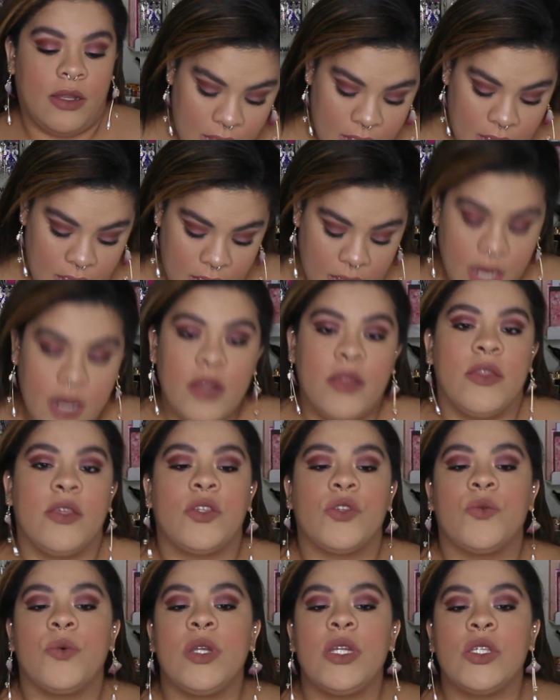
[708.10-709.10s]
And
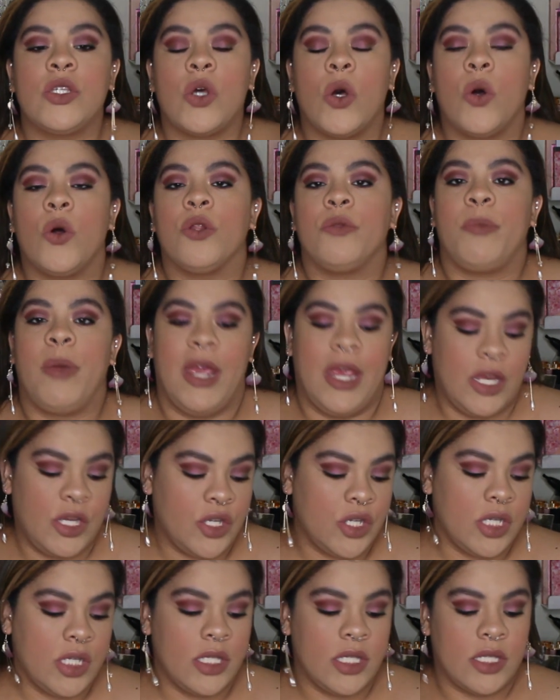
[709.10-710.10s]
this one is called
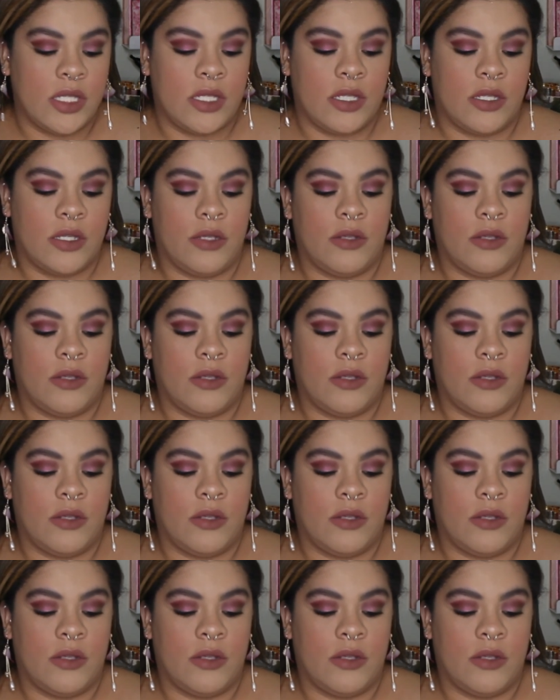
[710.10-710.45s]
Patience.